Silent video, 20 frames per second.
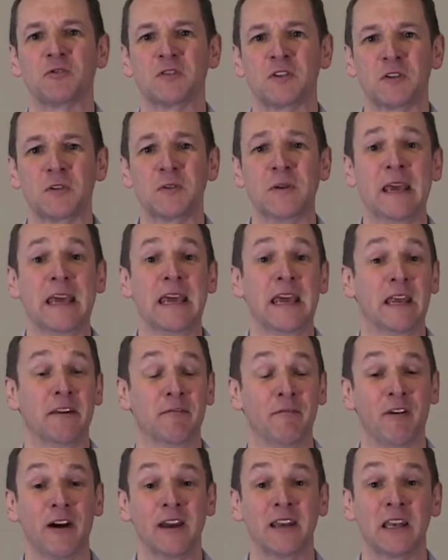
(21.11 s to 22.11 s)
to
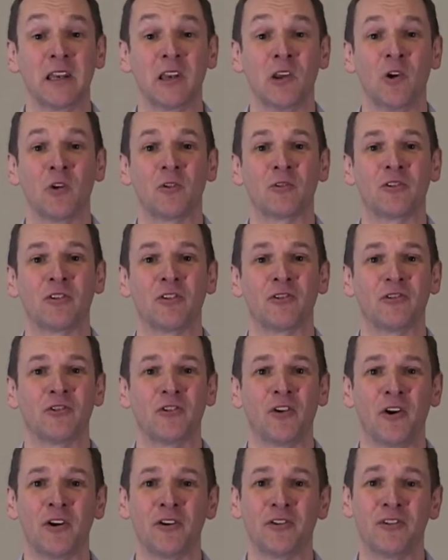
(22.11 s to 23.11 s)
invite along to
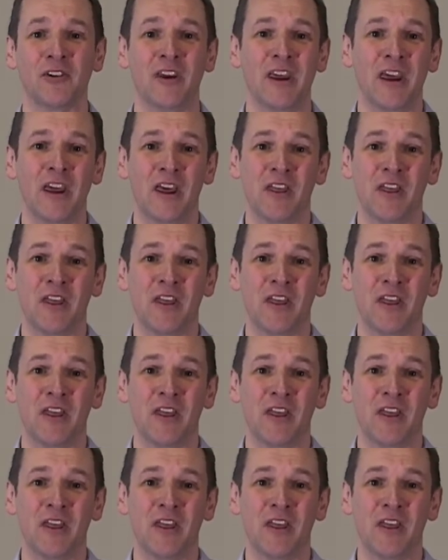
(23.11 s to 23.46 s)
church,